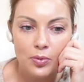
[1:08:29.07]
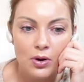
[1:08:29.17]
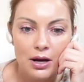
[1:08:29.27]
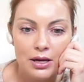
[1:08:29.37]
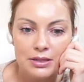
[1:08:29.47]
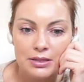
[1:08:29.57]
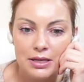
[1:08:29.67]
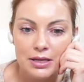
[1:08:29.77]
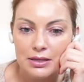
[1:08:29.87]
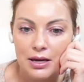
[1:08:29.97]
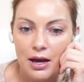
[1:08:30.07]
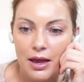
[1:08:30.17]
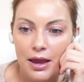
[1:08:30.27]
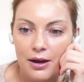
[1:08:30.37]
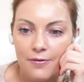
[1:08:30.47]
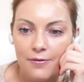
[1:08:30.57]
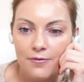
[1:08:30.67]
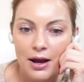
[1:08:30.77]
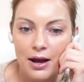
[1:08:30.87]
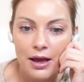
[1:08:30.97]
was it's a air
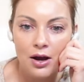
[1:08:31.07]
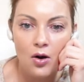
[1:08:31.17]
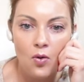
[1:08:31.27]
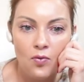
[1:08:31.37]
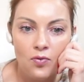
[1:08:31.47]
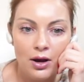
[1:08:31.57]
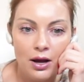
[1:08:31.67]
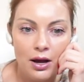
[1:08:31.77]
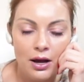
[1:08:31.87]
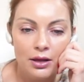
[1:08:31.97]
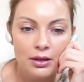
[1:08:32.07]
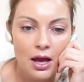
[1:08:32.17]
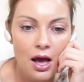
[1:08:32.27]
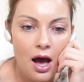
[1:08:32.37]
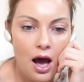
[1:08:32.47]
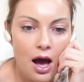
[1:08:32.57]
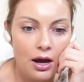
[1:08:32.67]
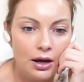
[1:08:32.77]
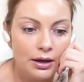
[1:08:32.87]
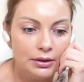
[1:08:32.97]
fryer oven
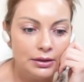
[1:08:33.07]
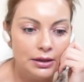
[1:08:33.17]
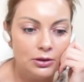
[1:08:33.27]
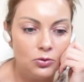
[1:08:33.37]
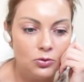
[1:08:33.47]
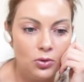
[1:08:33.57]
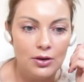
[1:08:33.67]
uh, currently